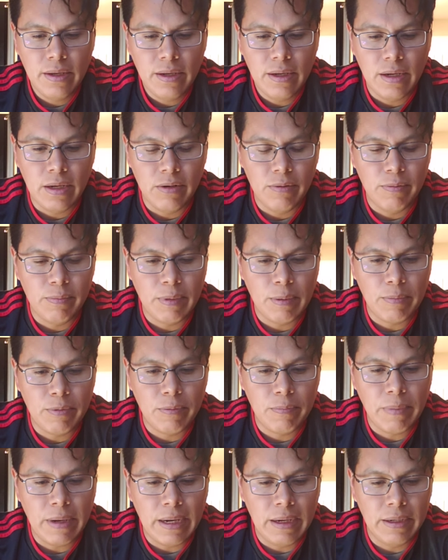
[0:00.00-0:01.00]
I remember
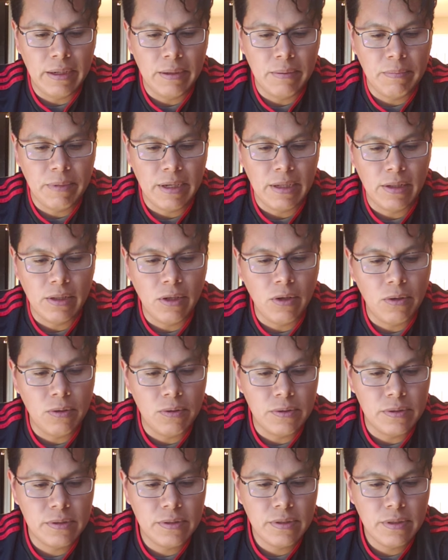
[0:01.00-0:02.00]
buying them at
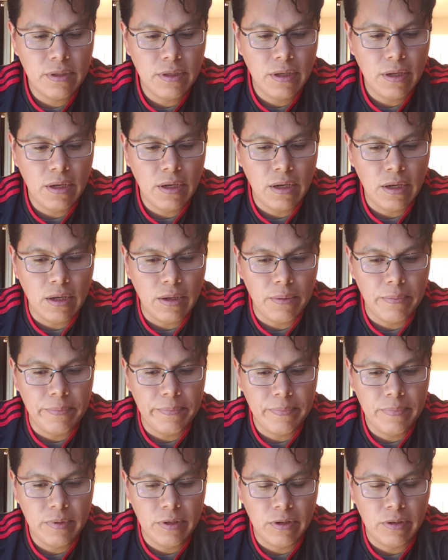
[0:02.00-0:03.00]
Lowe's.
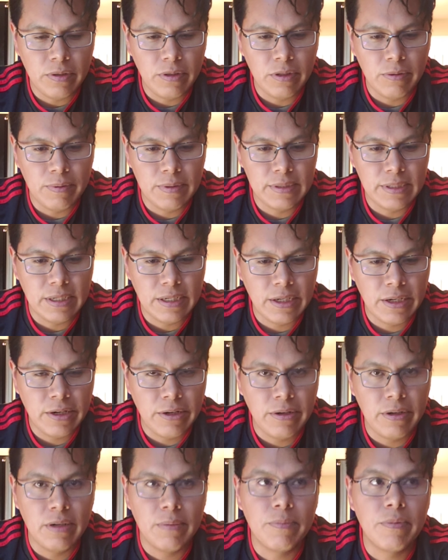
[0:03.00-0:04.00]
They're the only ones that
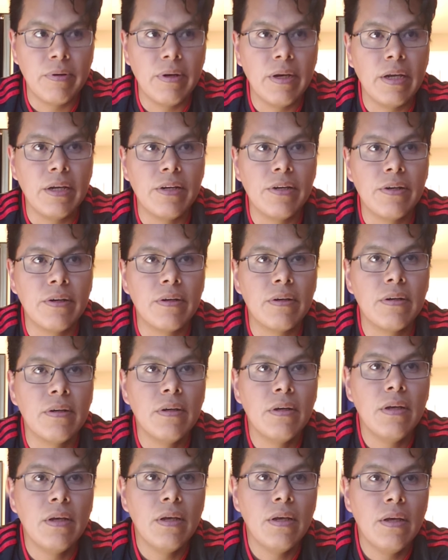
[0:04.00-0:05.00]
carried them around here.
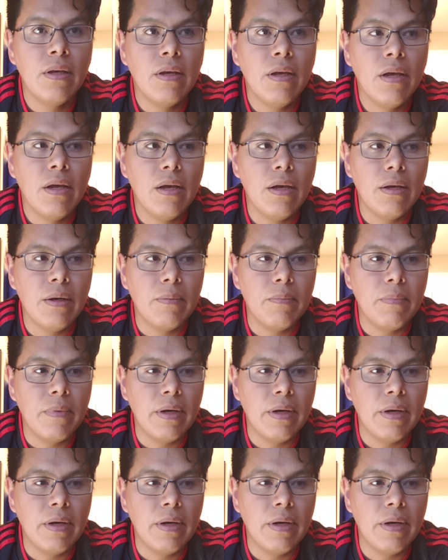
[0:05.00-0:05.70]
I